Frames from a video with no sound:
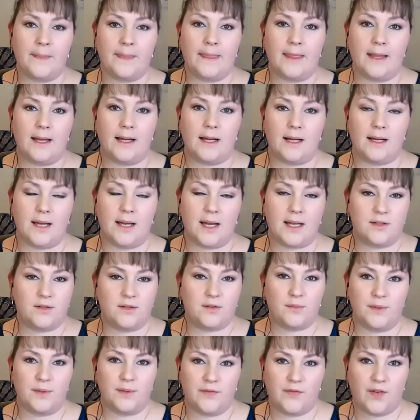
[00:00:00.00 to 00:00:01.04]
as
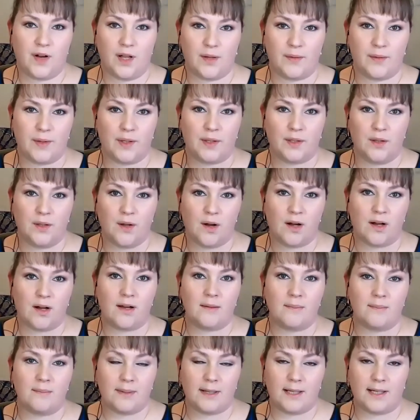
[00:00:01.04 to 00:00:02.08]
you'll be following
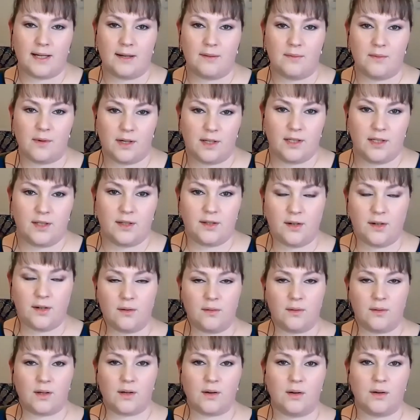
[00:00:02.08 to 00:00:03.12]
along, but I want you to know
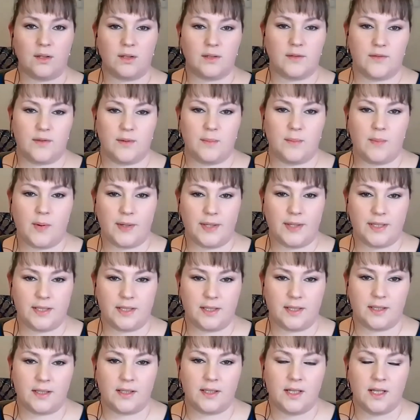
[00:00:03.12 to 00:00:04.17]
where all of the points
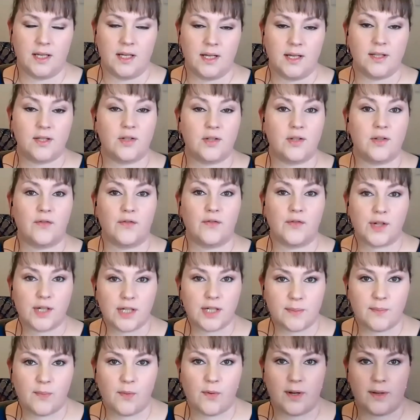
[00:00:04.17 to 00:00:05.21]
are. So the
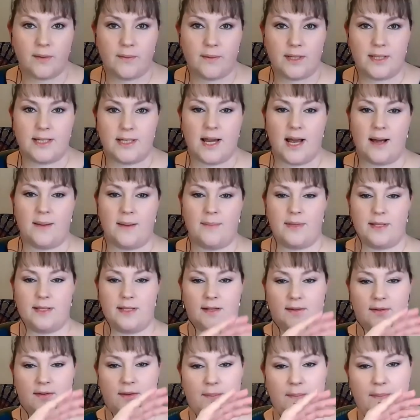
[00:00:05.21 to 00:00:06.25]
first point we tap is
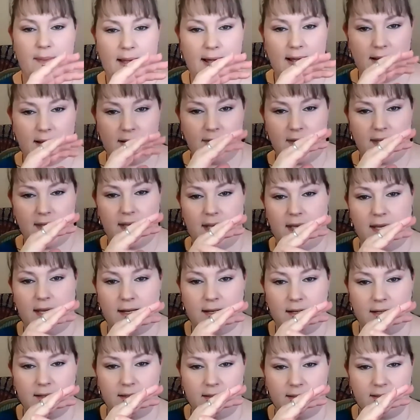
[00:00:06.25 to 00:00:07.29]
on the back of the hand,
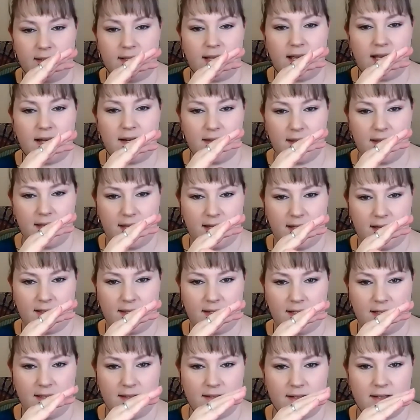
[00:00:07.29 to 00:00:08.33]
on the side of the hand
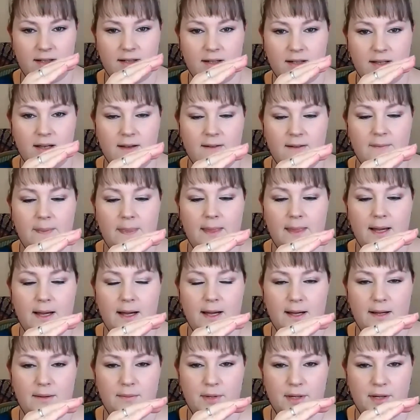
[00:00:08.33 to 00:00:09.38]
here.
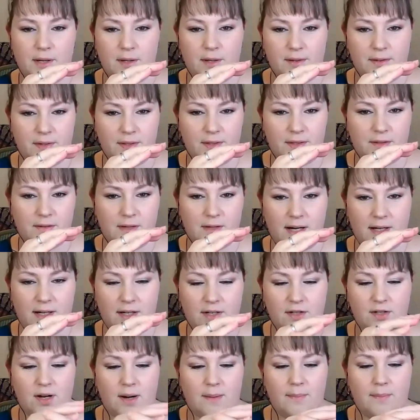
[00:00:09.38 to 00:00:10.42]
We call it the karate
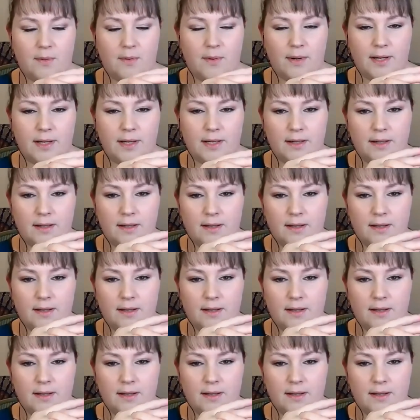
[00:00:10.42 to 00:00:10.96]
chop point.